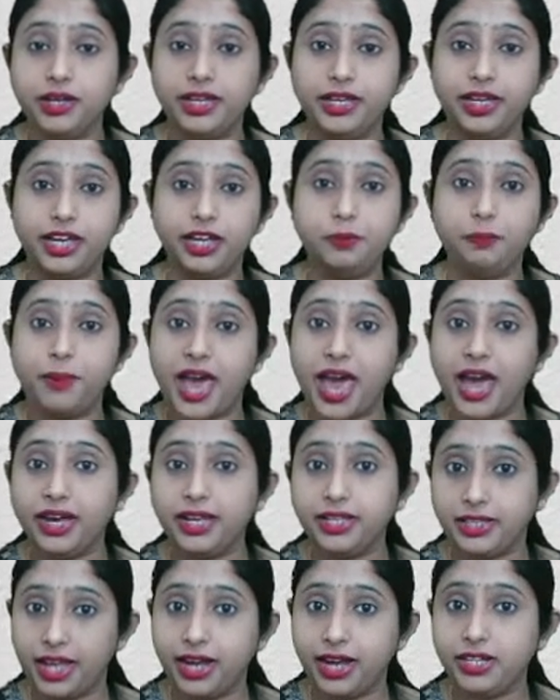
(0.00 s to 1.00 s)
get
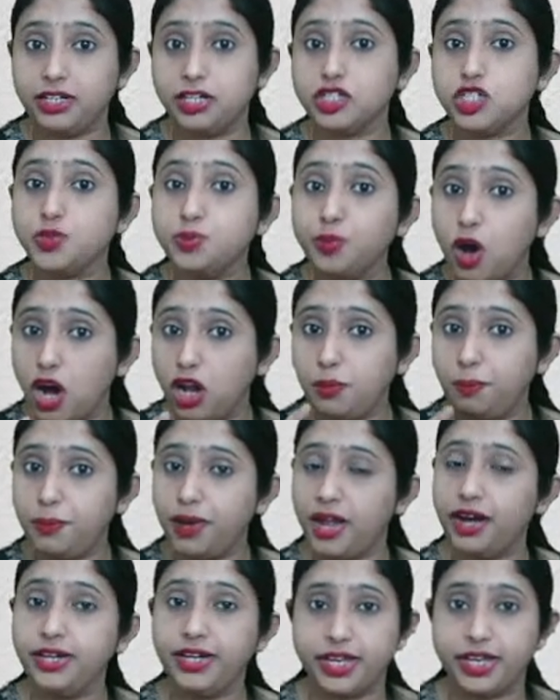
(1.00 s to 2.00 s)
back that small
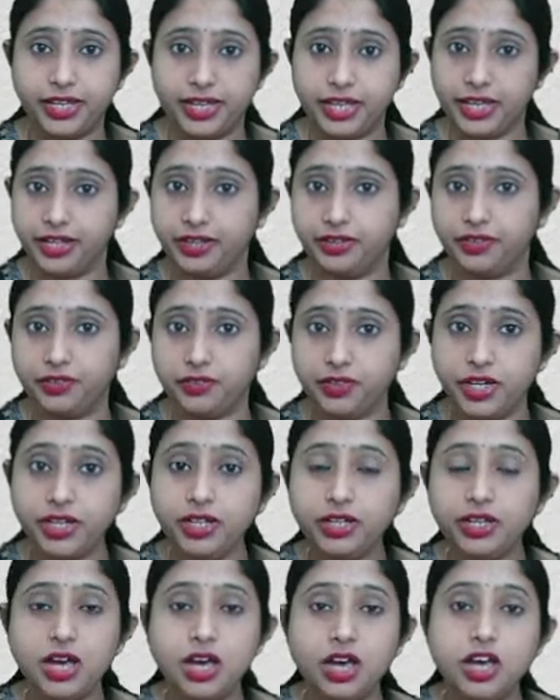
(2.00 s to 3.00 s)
plant again, right?
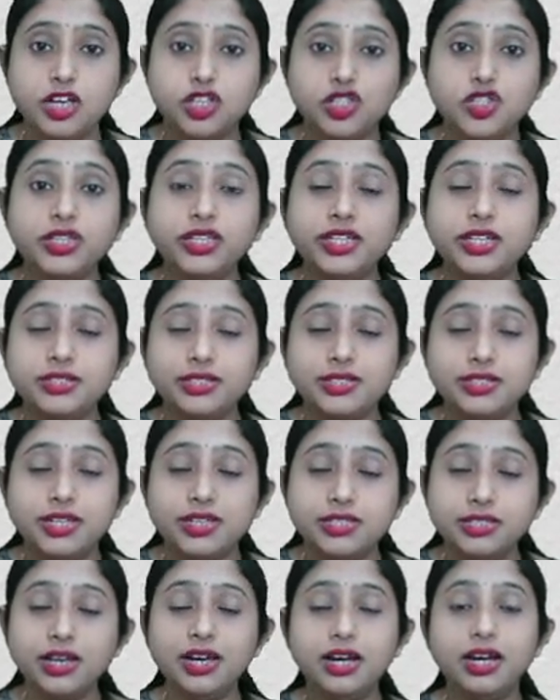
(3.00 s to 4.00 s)
So this
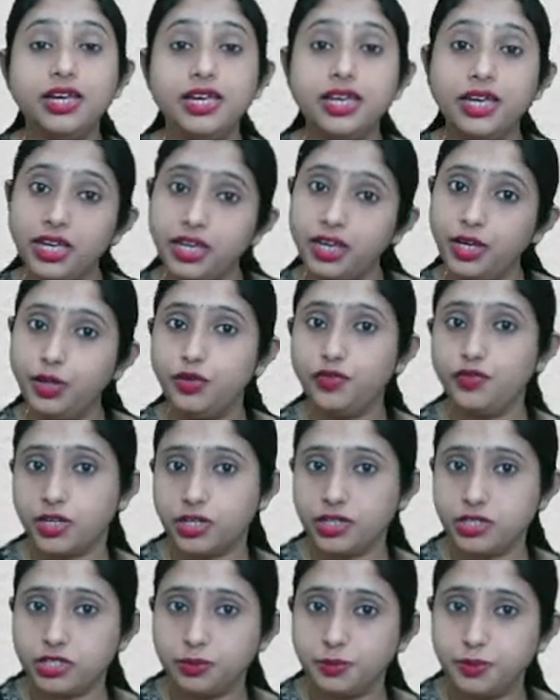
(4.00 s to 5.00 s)
is a
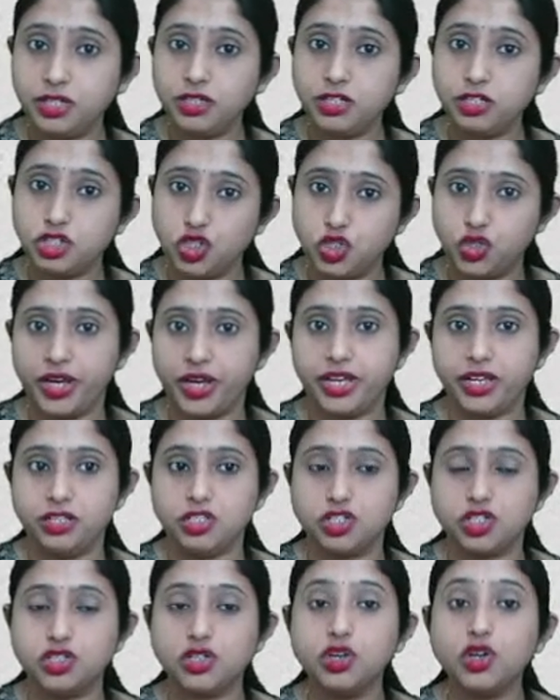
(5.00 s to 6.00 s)
irreversible
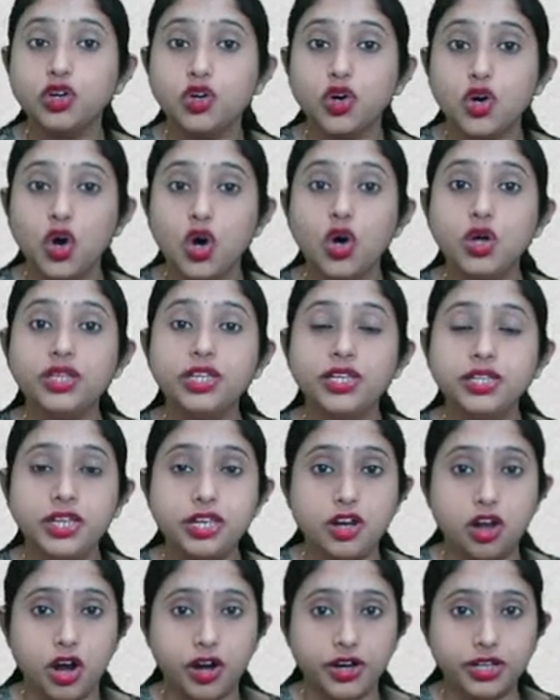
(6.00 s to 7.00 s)
change. So growth in
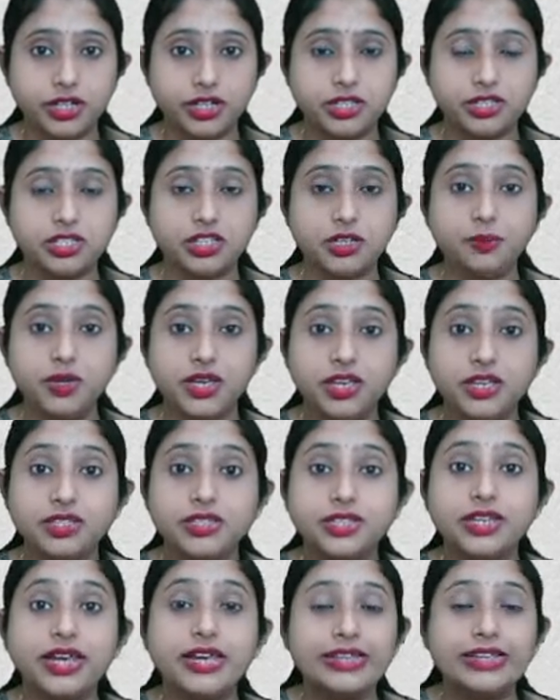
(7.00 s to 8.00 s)
an organism is
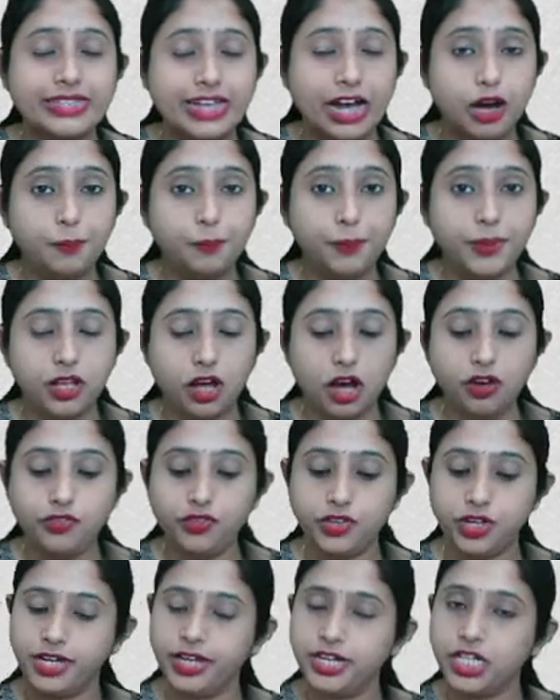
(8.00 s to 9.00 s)
an example of
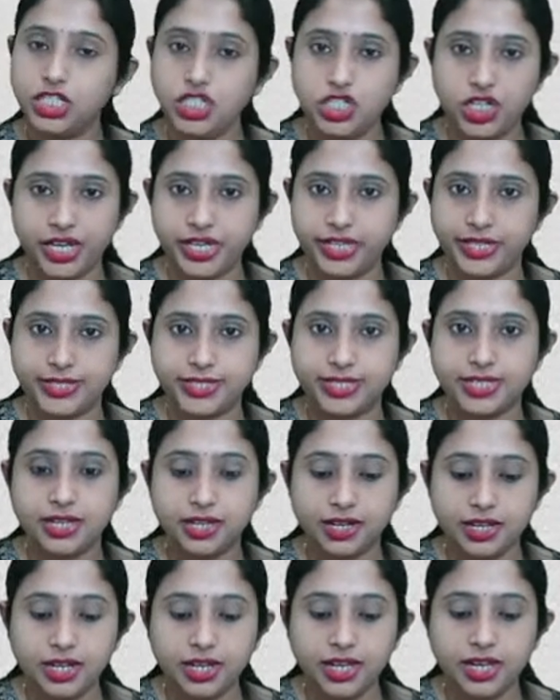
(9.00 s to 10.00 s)

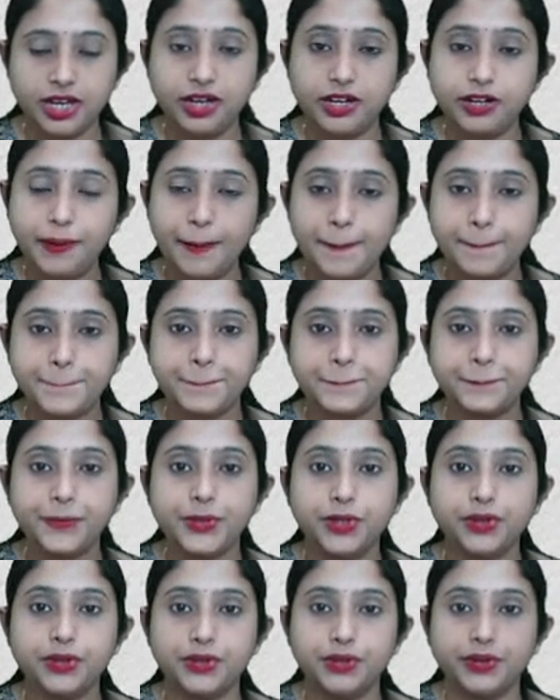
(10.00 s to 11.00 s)
change. Clear?
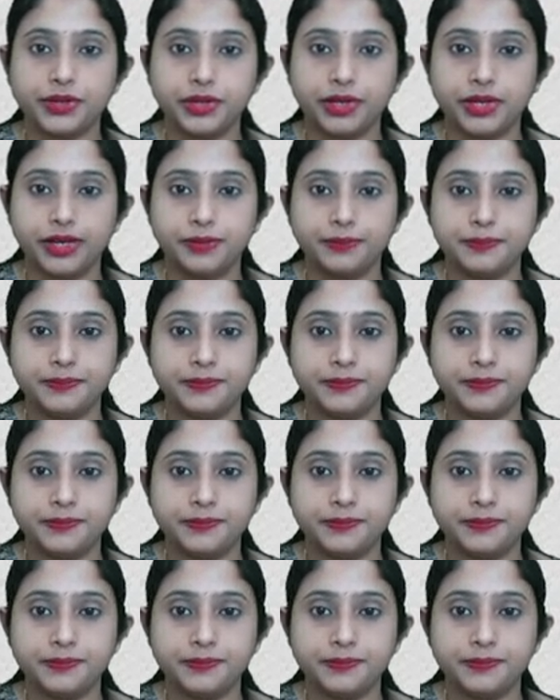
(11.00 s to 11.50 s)
Okay.